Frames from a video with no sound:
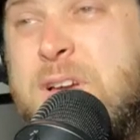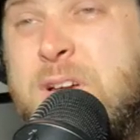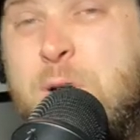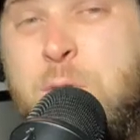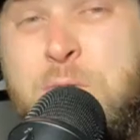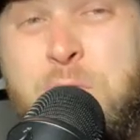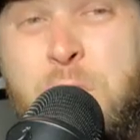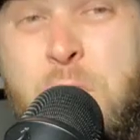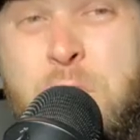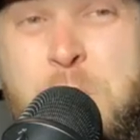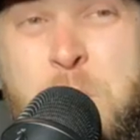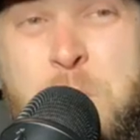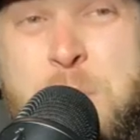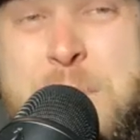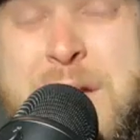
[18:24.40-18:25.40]
overall
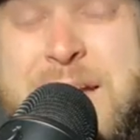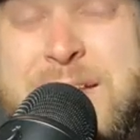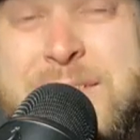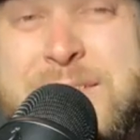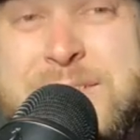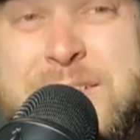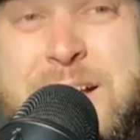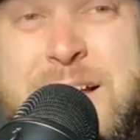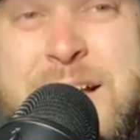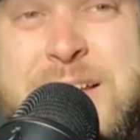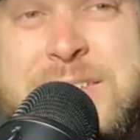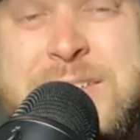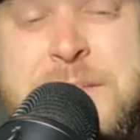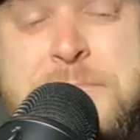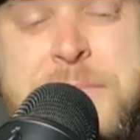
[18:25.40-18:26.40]
quarterback in this
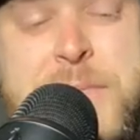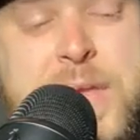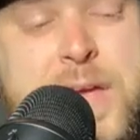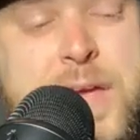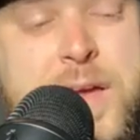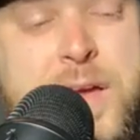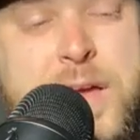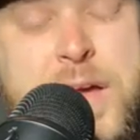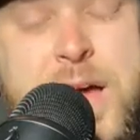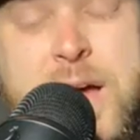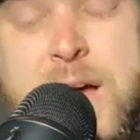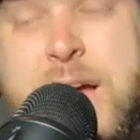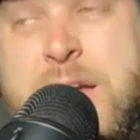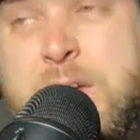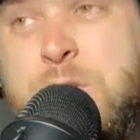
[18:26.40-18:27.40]
class. A
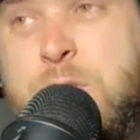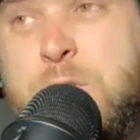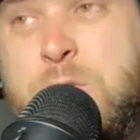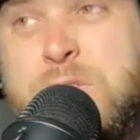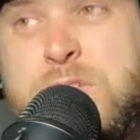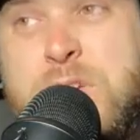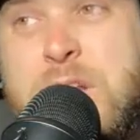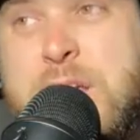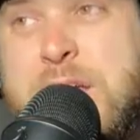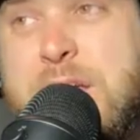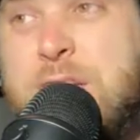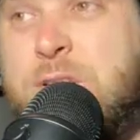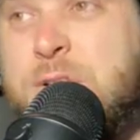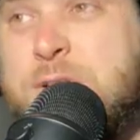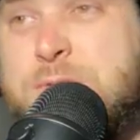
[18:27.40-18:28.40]
guy who is going to
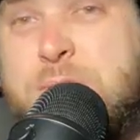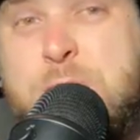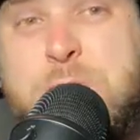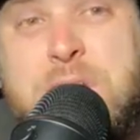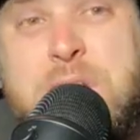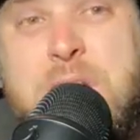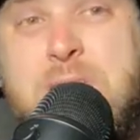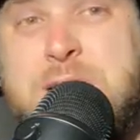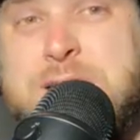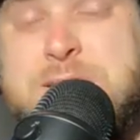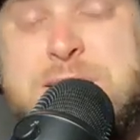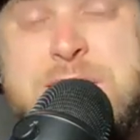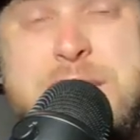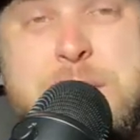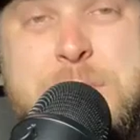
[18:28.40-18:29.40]
get looks from a lot of
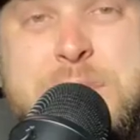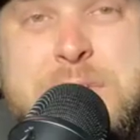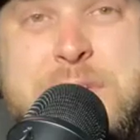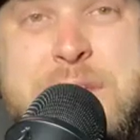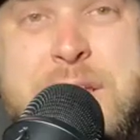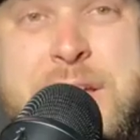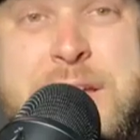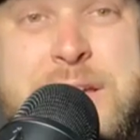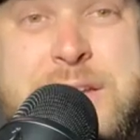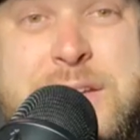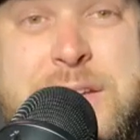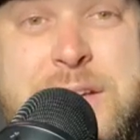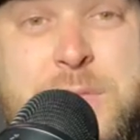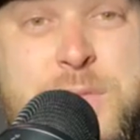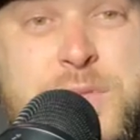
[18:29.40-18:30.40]
teams and
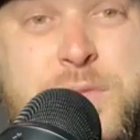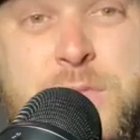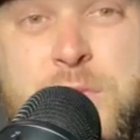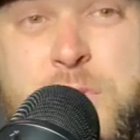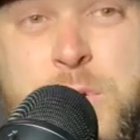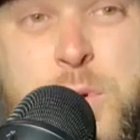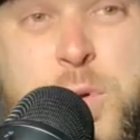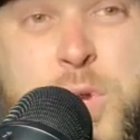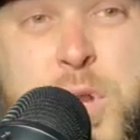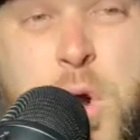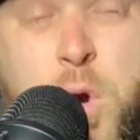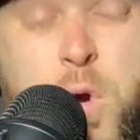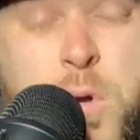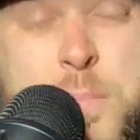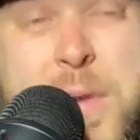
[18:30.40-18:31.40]
was recruited
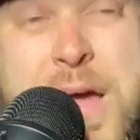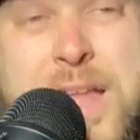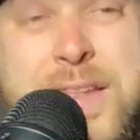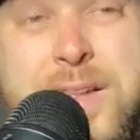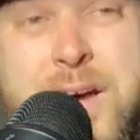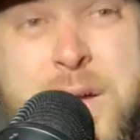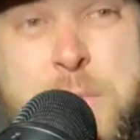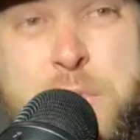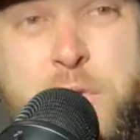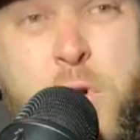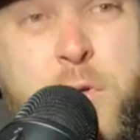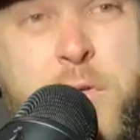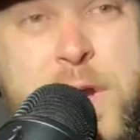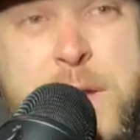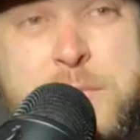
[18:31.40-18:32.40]
hard by a lot of
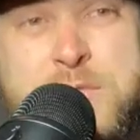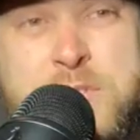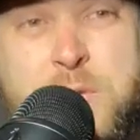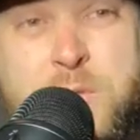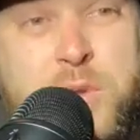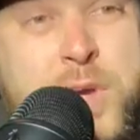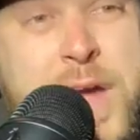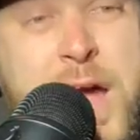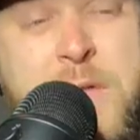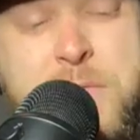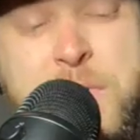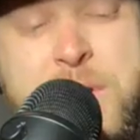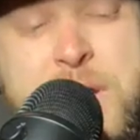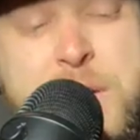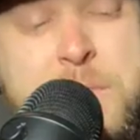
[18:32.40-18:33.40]
programs. So look out
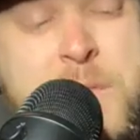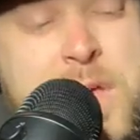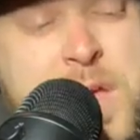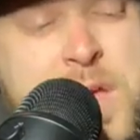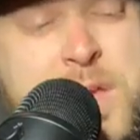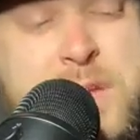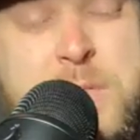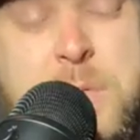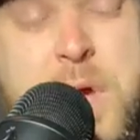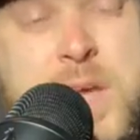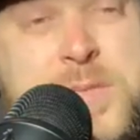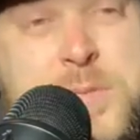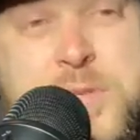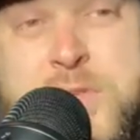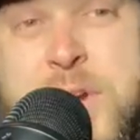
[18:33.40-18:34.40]
for him to
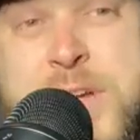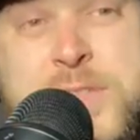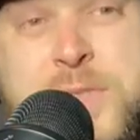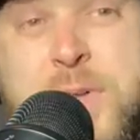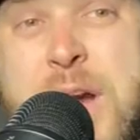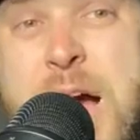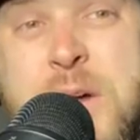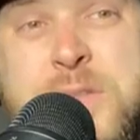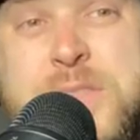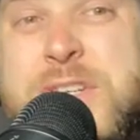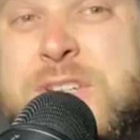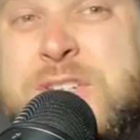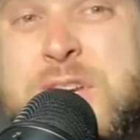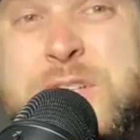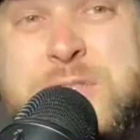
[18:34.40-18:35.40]
possibly transfer out.
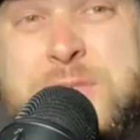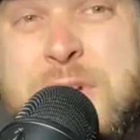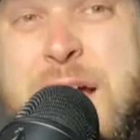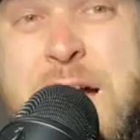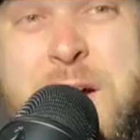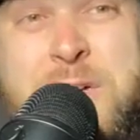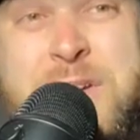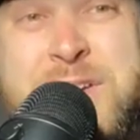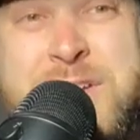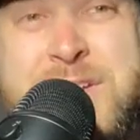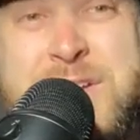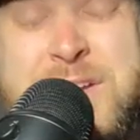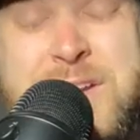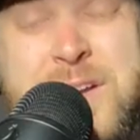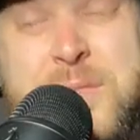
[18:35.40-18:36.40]
C.J. Stroud,
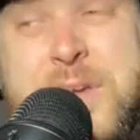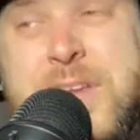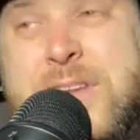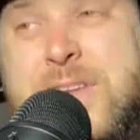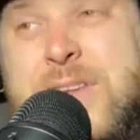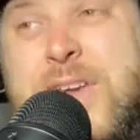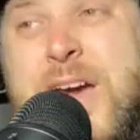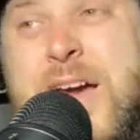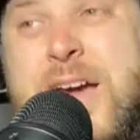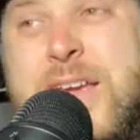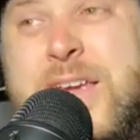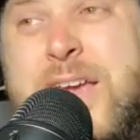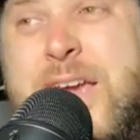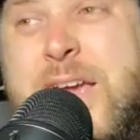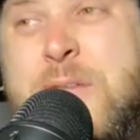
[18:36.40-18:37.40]
I mean, guy
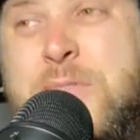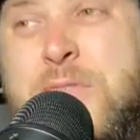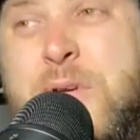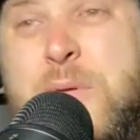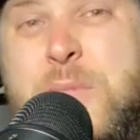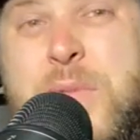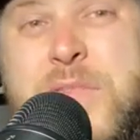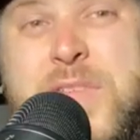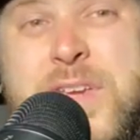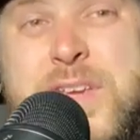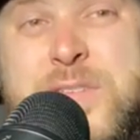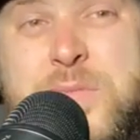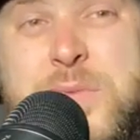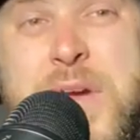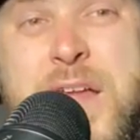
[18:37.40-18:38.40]
came from, I think
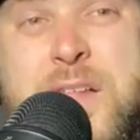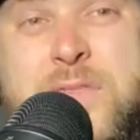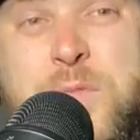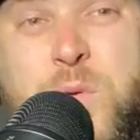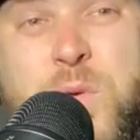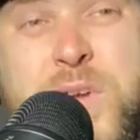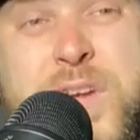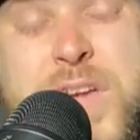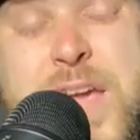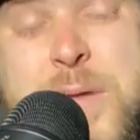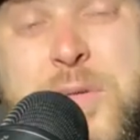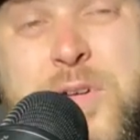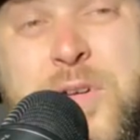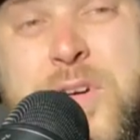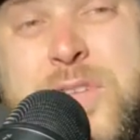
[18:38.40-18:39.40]
he's from California,
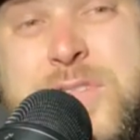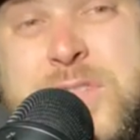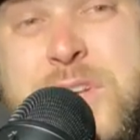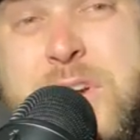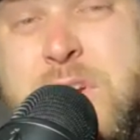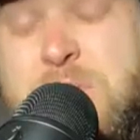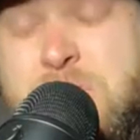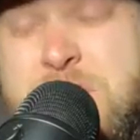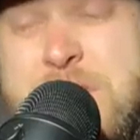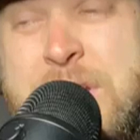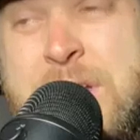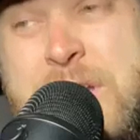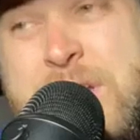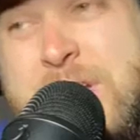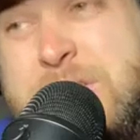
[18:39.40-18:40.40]
came across the
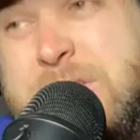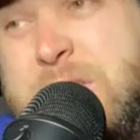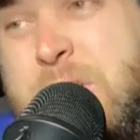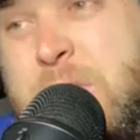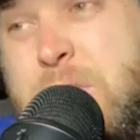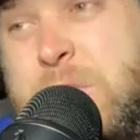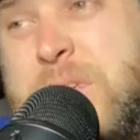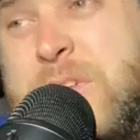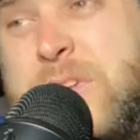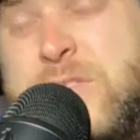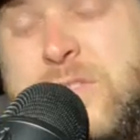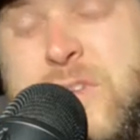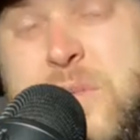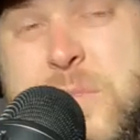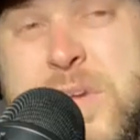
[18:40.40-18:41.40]
country. So, I mean,
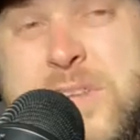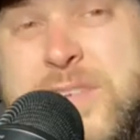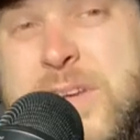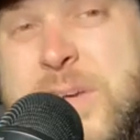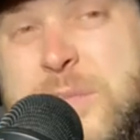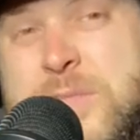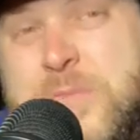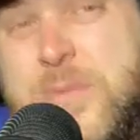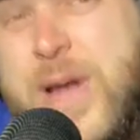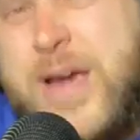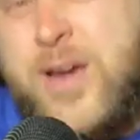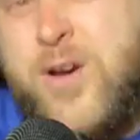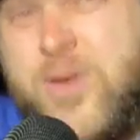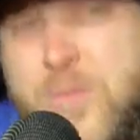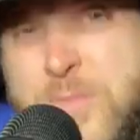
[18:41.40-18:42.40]
there's going to be teams
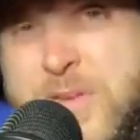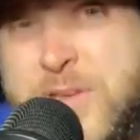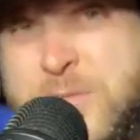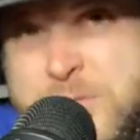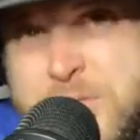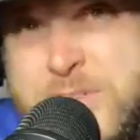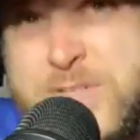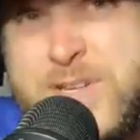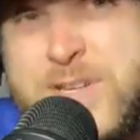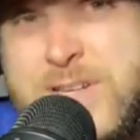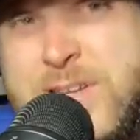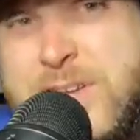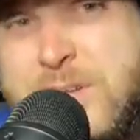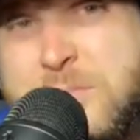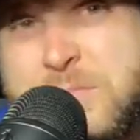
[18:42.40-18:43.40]
back home interested in
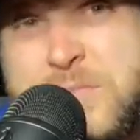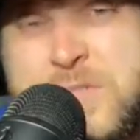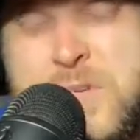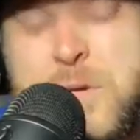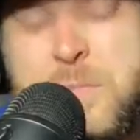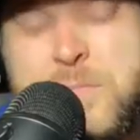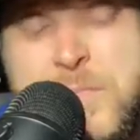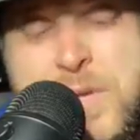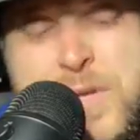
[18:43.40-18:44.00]
him. So,